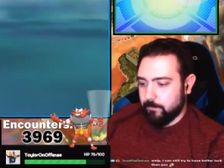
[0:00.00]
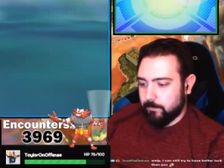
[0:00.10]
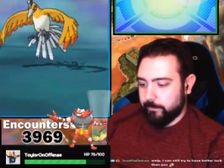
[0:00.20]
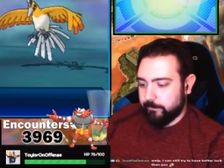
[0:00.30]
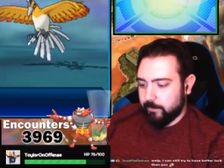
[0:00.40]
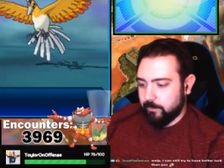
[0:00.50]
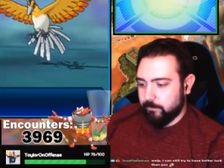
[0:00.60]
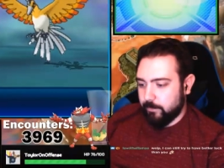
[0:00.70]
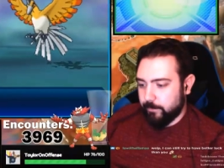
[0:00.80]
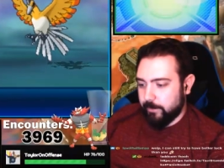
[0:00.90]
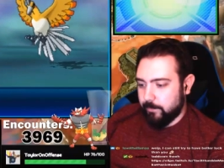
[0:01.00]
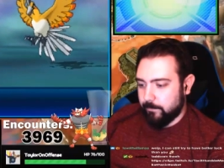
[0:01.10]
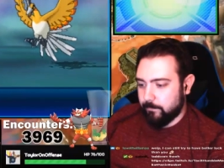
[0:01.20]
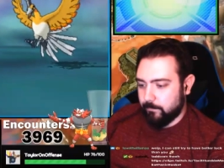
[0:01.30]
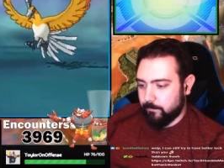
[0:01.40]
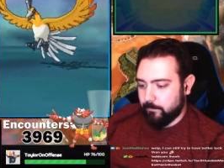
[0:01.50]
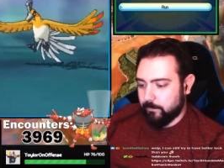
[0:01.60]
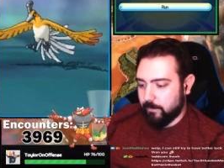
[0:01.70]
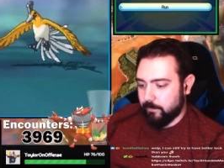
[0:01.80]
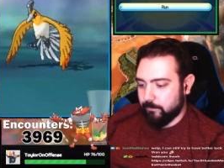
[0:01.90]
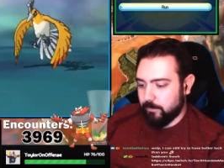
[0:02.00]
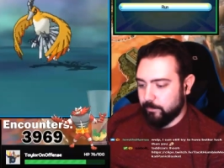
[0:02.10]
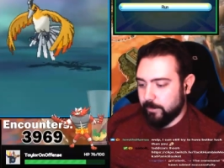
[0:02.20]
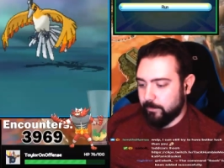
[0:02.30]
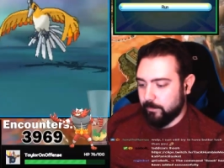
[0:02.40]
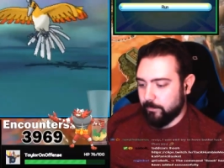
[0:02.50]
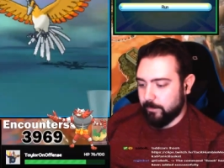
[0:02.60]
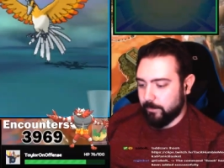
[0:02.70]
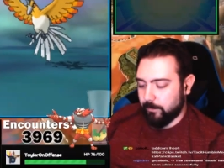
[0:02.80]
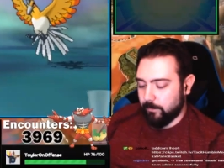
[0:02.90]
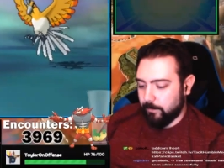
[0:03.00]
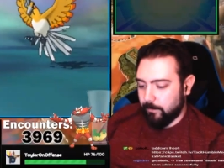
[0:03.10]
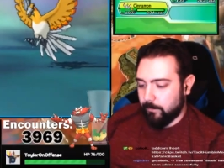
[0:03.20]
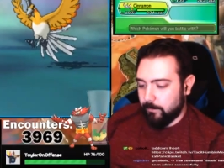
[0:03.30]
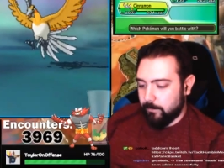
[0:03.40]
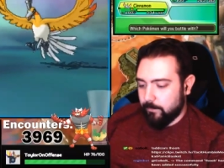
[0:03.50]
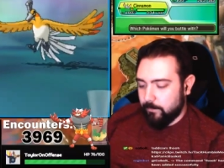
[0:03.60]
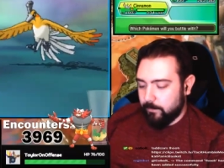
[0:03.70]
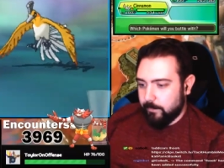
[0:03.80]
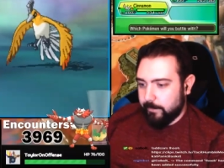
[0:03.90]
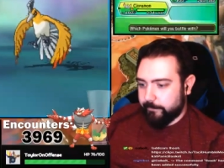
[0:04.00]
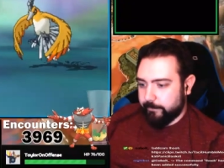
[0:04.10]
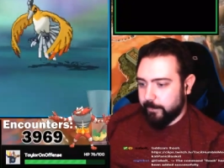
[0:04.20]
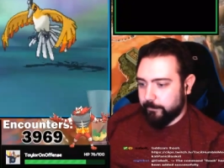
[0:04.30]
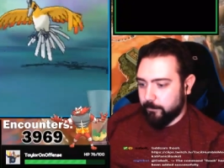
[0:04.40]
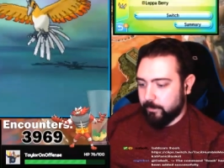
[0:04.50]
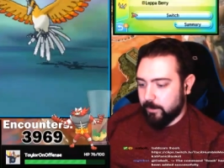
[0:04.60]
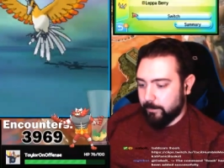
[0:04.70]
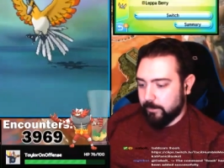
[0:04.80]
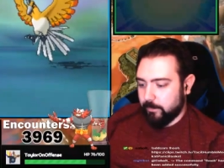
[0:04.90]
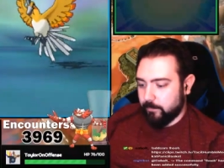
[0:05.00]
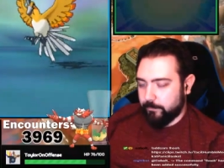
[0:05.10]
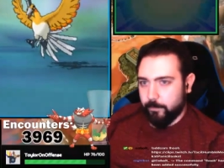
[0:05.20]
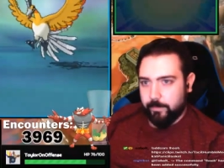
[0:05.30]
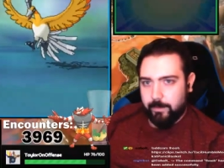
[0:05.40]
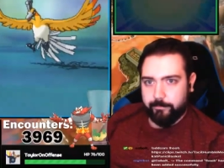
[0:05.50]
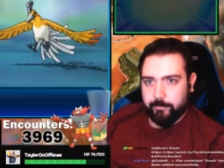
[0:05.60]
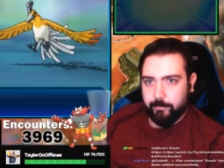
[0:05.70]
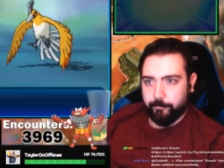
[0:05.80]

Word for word: Well, time to run away. Time to run away. No, I'm kidding. Exeggutor coming out for the skill